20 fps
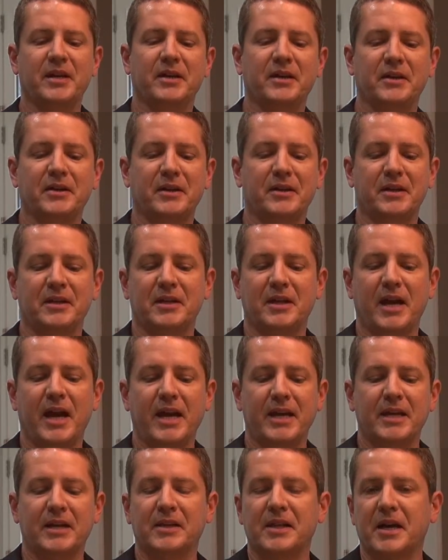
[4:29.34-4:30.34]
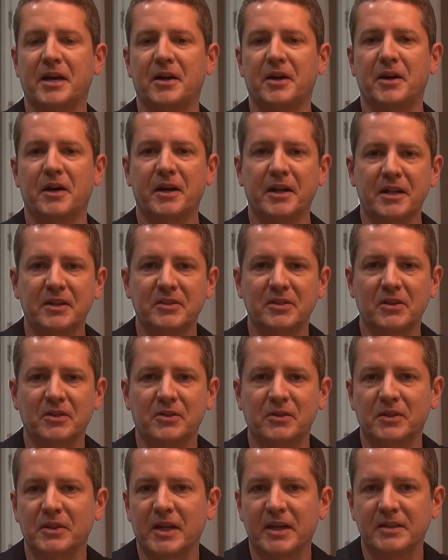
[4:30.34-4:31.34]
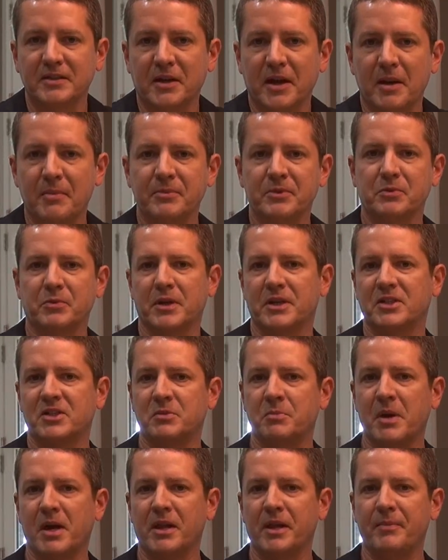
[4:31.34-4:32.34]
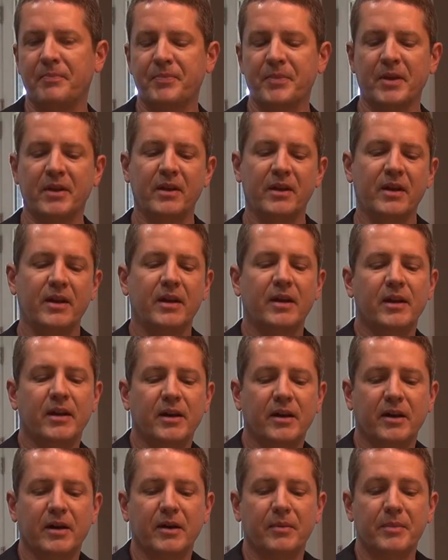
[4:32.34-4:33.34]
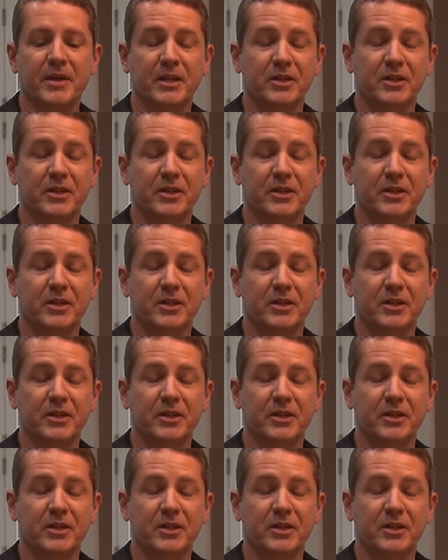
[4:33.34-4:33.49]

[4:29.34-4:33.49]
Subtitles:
I get a lot of honeysuckle a lot of times when I smell it.